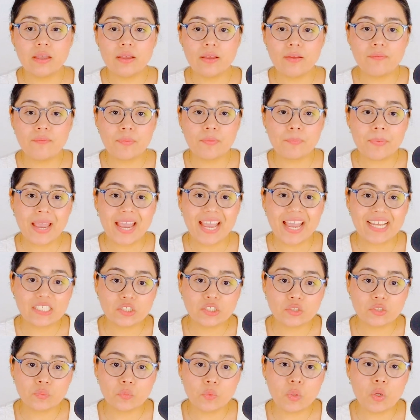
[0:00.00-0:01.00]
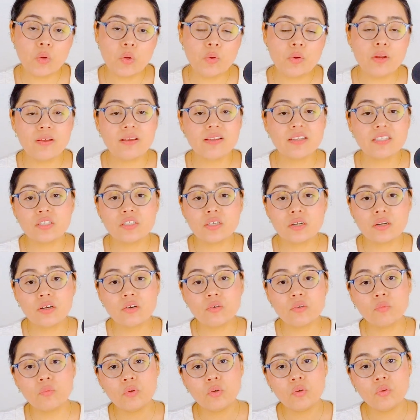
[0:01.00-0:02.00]
of a past wound or a
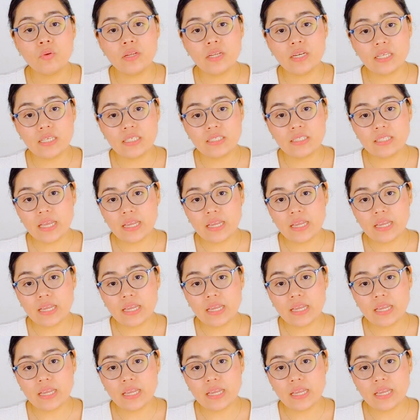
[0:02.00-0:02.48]
certain wound it is